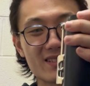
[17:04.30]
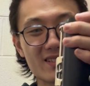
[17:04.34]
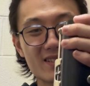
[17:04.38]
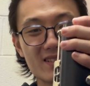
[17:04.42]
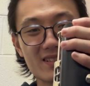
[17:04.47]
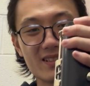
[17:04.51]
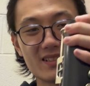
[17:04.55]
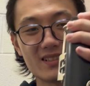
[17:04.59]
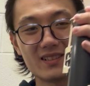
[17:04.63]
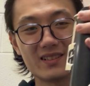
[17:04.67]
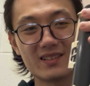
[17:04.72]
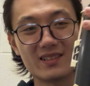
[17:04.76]

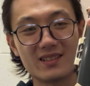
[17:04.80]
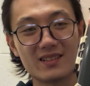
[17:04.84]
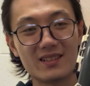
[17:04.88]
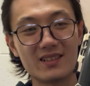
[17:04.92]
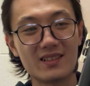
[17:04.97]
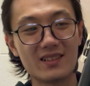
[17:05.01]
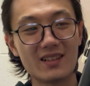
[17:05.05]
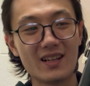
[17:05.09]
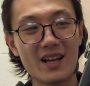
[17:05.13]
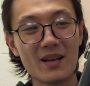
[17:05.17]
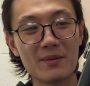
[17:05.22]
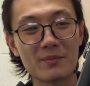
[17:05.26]
the
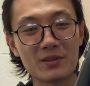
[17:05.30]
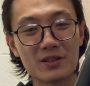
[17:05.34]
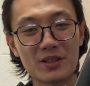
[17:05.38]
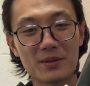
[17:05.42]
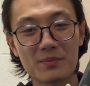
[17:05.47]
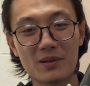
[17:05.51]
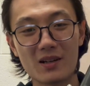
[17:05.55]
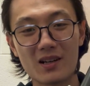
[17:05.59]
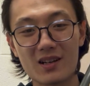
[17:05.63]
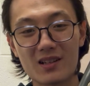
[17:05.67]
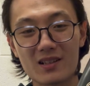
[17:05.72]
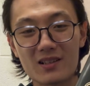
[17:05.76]
empty
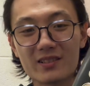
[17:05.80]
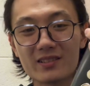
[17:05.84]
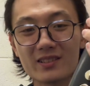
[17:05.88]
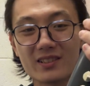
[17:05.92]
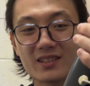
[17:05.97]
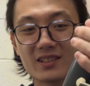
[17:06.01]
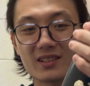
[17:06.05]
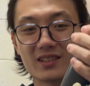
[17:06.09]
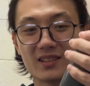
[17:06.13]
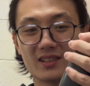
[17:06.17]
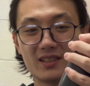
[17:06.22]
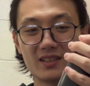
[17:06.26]
part
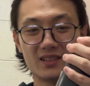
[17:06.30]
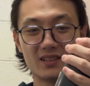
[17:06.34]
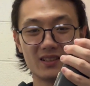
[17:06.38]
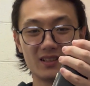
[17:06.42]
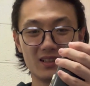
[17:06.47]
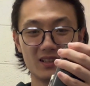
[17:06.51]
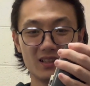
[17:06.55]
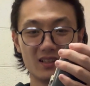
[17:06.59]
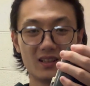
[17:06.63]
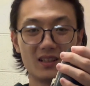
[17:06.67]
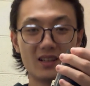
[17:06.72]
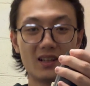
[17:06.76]

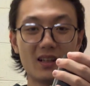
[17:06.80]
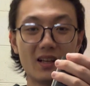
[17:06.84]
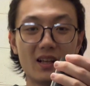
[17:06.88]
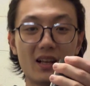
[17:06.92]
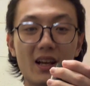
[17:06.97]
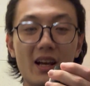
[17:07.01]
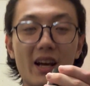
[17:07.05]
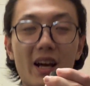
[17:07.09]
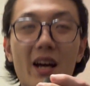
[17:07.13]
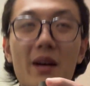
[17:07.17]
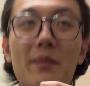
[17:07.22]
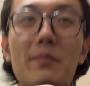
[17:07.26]

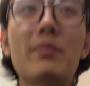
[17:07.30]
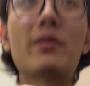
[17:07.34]
and